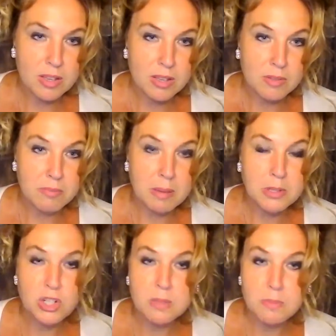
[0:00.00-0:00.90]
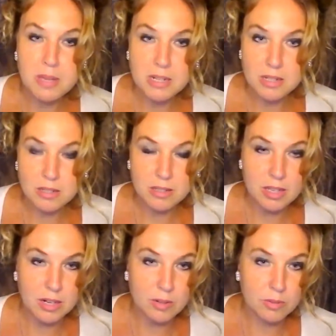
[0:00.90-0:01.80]
maybe she's been,
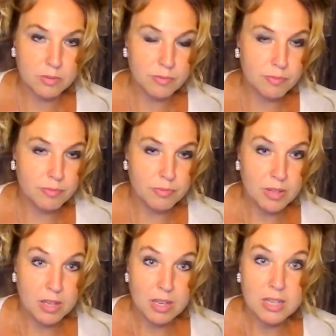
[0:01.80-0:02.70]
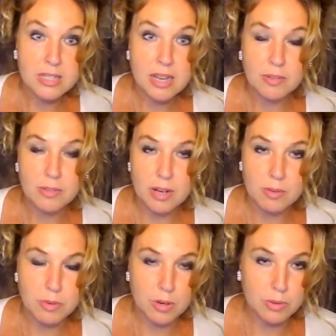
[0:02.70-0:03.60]
down a
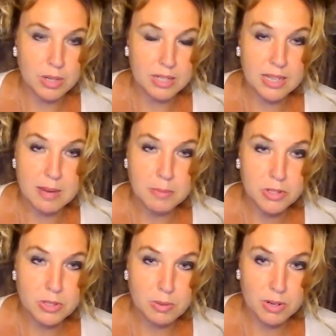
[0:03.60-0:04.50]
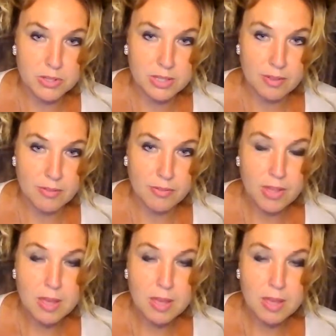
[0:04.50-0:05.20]
road a time or two herself.